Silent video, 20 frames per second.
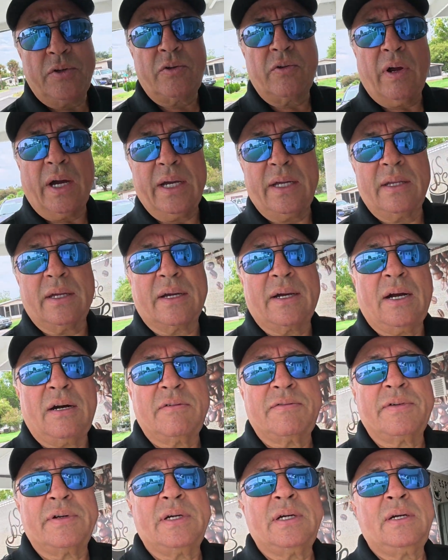you grind the
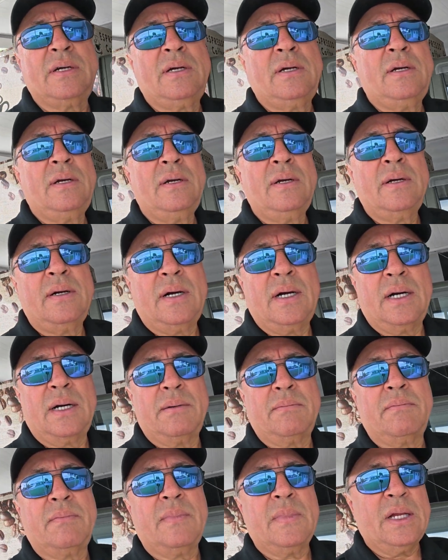coffee.
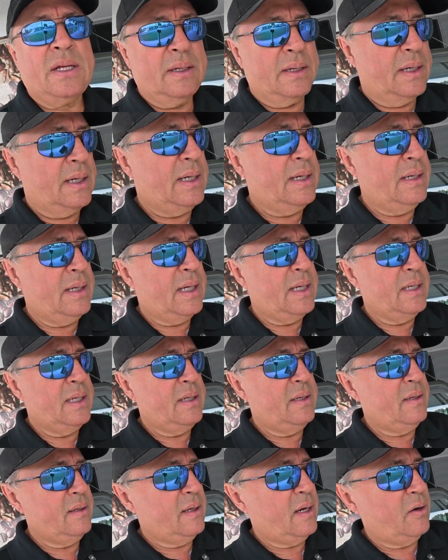And
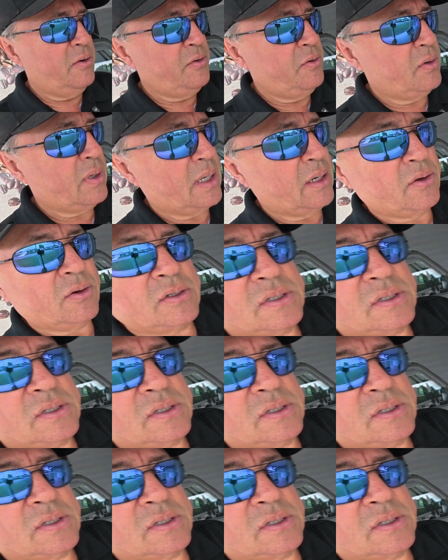this is how you can